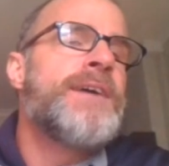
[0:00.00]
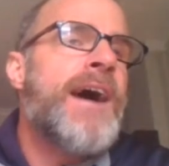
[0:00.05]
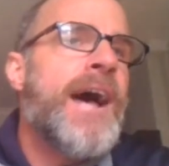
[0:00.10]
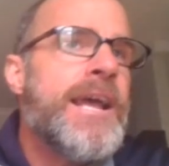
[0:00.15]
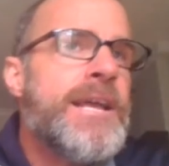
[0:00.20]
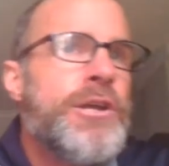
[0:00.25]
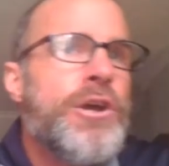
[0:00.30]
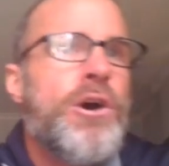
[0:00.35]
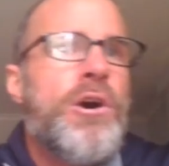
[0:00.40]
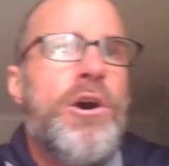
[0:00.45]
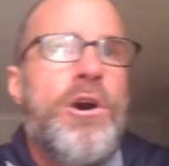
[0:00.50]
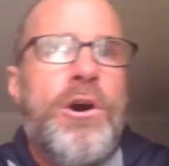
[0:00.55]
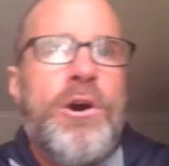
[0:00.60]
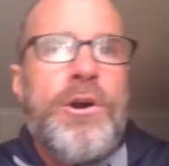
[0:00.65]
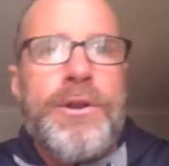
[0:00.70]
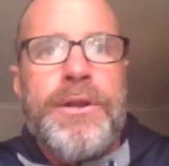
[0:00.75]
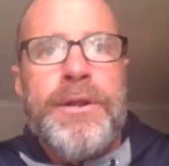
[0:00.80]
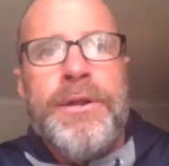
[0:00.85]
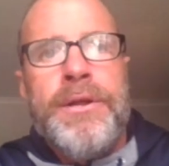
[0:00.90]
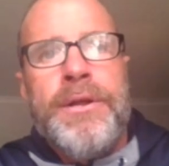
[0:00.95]
take
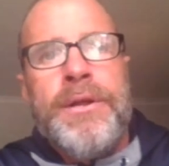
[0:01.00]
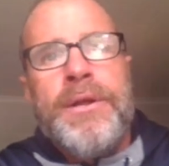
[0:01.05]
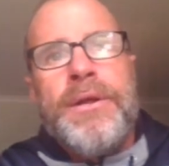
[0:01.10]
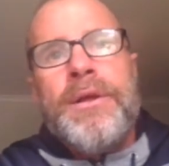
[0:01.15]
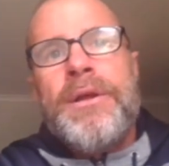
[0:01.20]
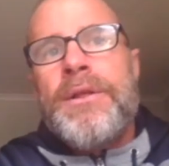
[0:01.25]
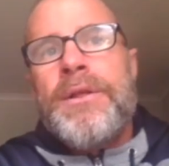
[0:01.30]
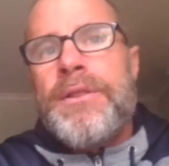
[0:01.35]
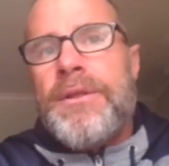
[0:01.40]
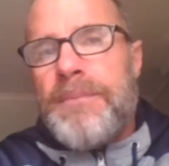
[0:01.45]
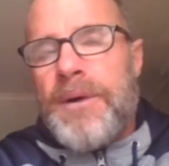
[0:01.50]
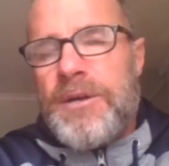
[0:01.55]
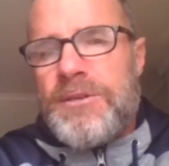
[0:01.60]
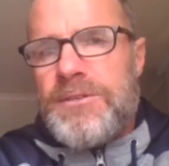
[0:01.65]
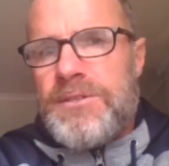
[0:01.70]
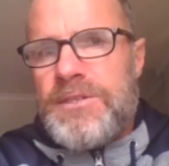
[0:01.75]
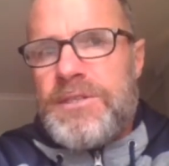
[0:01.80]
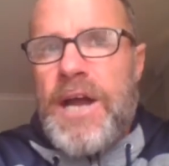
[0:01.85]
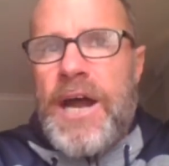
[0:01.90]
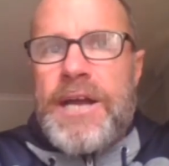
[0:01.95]
on the
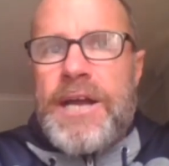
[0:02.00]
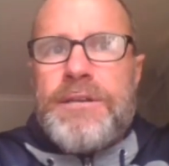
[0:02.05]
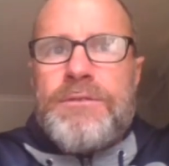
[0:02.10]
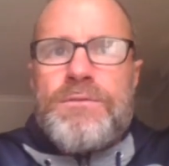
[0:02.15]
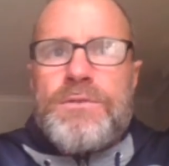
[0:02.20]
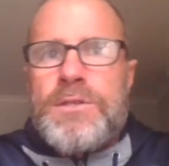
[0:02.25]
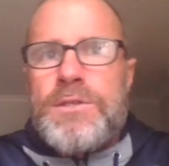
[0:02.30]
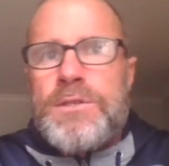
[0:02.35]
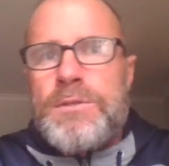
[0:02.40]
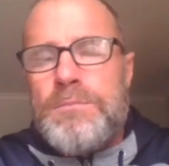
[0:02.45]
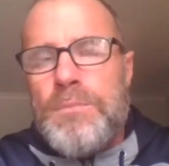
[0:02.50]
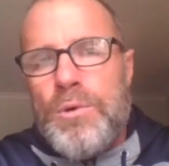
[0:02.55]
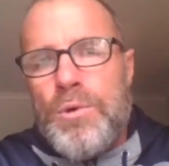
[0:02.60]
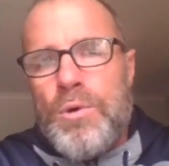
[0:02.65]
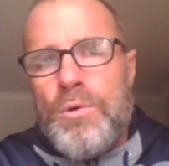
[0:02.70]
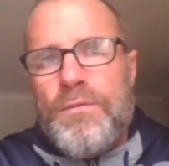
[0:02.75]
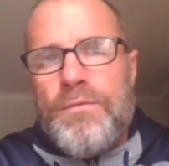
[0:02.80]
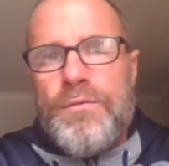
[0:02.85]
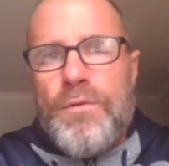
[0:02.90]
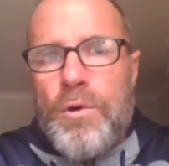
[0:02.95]
most dangerous
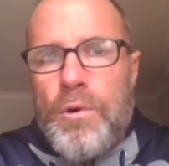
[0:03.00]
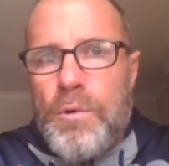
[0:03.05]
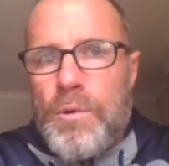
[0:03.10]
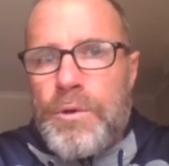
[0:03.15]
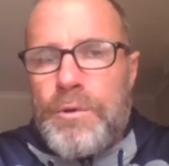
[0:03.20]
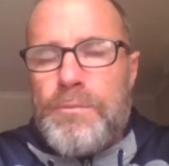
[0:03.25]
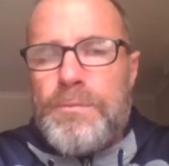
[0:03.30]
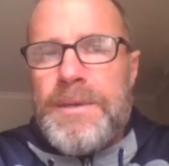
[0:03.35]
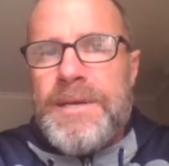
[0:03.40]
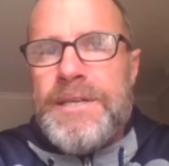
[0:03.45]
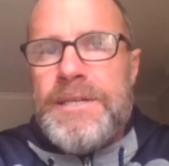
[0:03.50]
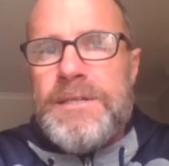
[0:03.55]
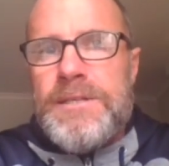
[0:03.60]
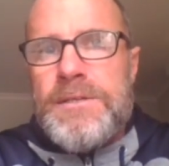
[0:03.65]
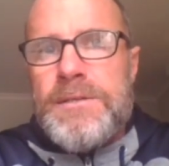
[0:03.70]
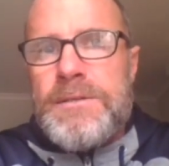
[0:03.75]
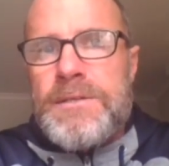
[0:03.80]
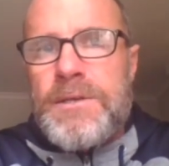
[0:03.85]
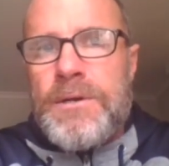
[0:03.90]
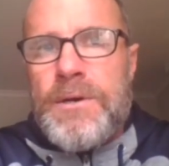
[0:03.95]
small forward or
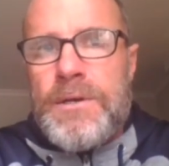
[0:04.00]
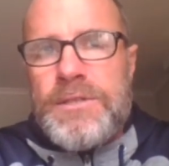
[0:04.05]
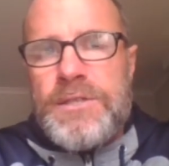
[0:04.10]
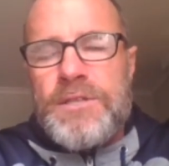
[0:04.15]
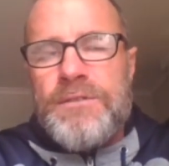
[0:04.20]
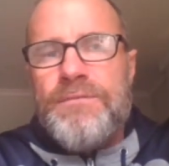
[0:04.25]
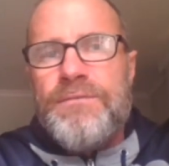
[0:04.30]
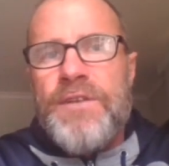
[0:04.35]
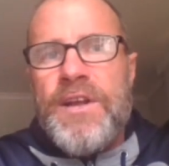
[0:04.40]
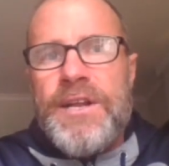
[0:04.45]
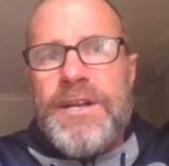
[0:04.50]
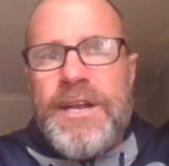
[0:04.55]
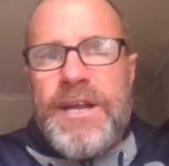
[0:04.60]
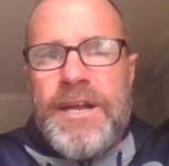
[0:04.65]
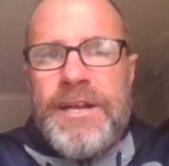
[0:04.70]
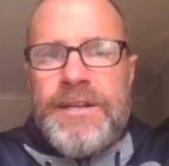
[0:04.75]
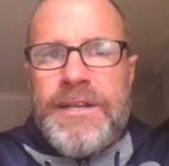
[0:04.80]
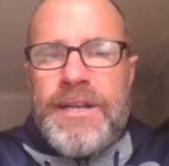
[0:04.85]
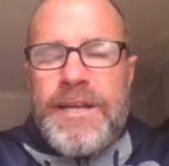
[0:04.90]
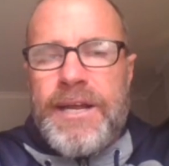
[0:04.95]
medium-sized defender
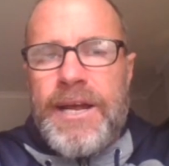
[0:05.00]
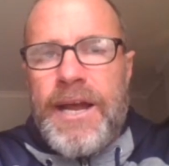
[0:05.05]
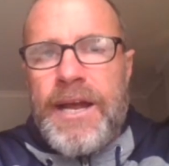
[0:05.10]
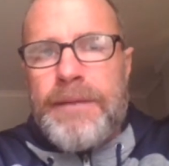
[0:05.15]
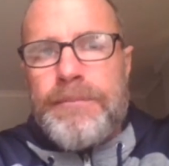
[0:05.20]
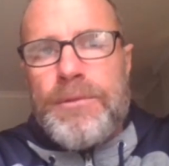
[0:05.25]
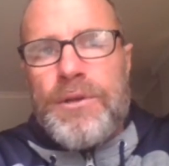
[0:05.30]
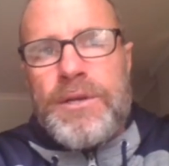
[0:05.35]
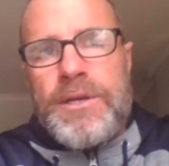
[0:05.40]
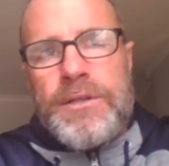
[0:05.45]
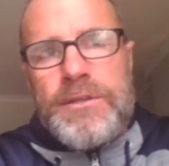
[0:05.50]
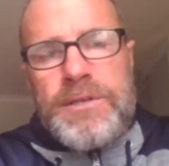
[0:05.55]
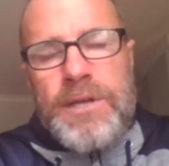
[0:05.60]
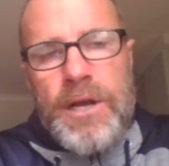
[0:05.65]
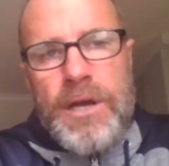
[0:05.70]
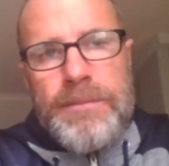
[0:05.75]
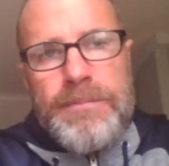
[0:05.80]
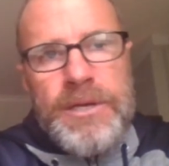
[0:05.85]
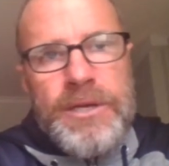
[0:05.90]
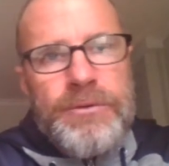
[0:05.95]
in the game, like a
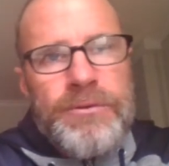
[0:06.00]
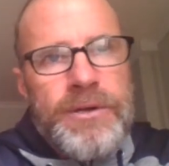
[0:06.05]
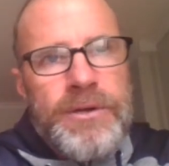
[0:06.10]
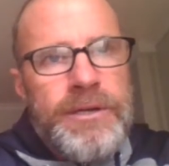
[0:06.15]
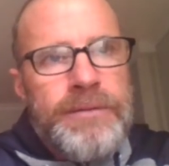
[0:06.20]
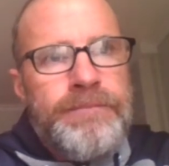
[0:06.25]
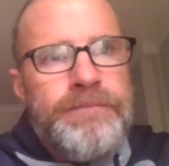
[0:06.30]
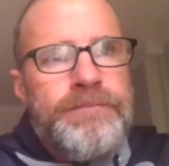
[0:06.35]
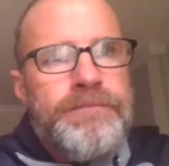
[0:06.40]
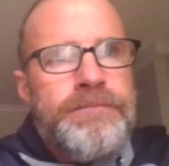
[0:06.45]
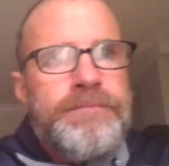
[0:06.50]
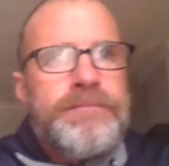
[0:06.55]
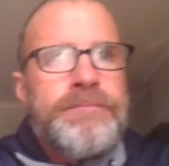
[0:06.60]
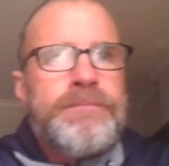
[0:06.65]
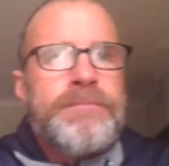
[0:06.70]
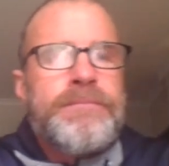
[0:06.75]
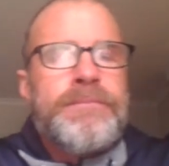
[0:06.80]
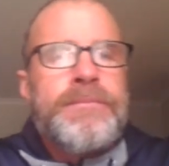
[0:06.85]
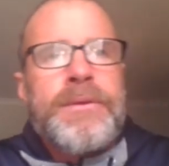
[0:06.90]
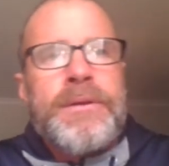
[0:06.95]
Toby Green
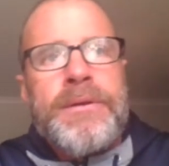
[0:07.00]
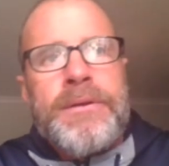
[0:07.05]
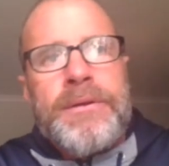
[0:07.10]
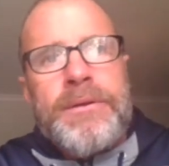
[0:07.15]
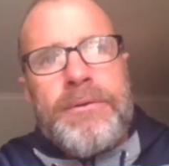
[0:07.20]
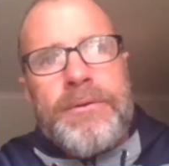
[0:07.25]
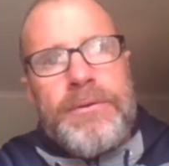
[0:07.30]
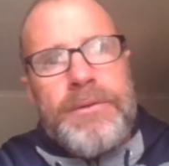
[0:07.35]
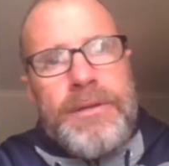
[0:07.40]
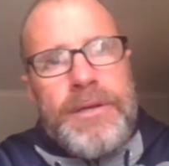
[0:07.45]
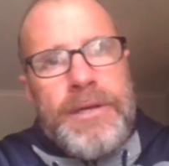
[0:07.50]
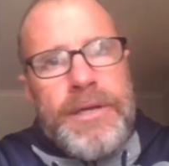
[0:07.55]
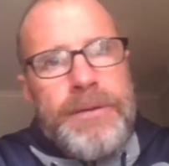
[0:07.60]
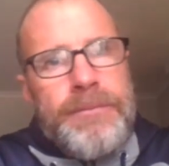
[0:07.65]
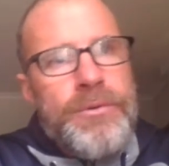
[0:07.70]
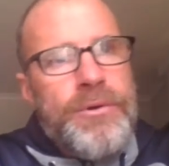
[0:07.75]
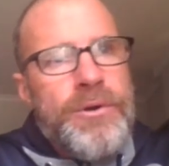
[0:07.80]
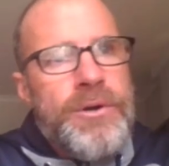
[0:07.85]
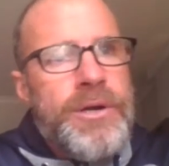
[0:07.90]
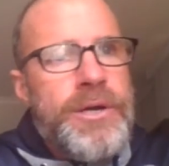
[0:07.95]
or a
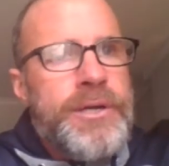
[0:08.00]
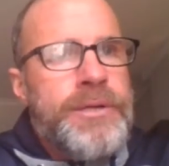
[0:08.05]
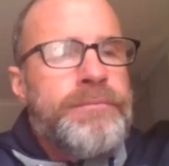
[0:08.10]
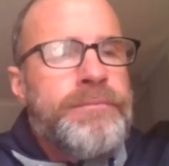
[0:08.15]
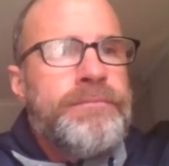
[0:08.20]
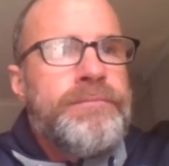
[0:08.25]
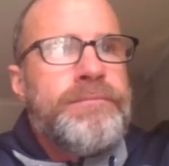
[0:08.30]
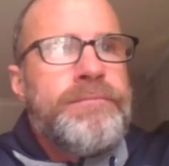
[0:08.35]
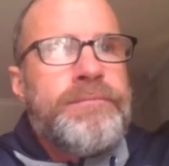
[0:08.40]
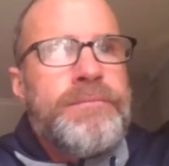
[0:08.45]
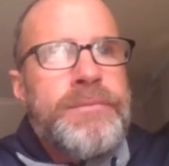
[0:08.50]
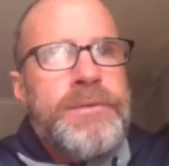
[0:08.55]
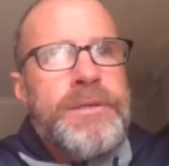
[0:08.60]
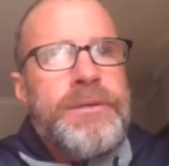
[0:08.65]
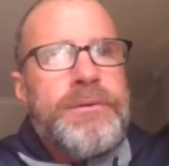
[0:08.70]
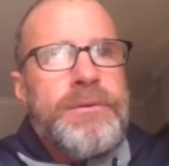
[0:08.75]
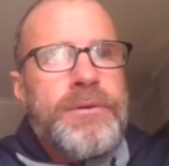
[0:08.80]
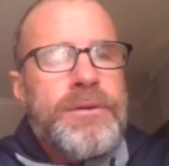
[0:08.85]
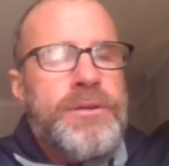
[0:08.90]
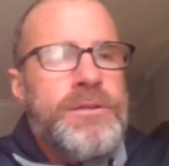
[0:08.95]
Liam Ryan
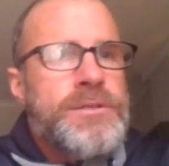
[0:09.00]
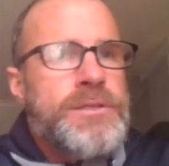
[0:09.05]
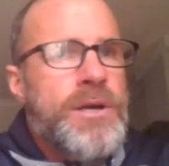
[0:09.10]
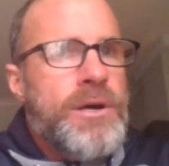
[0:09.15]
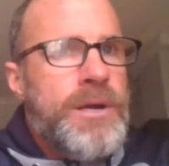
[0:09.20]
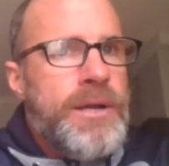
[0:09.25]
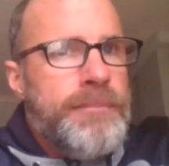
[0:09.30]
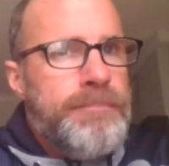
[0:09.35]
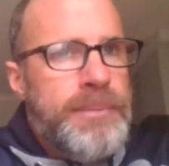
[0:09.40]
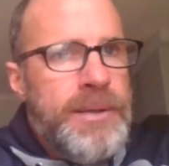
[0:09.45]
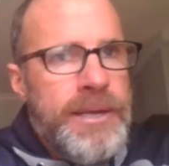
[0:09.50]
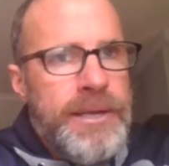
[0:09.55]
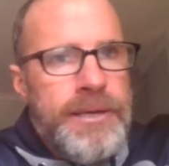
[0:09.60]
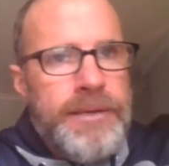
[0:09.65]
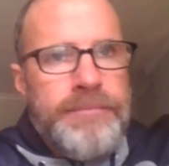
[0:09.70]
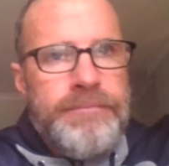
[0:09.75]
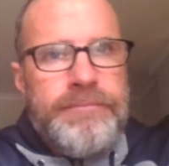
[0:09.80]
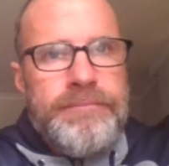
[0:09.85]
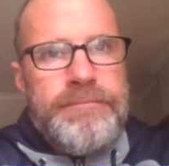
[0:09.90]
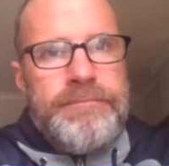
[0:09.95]
or a Keziah
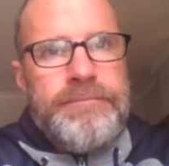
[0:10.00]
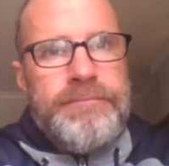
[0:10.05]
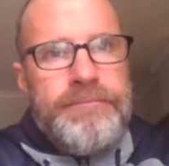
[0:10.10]
Pickett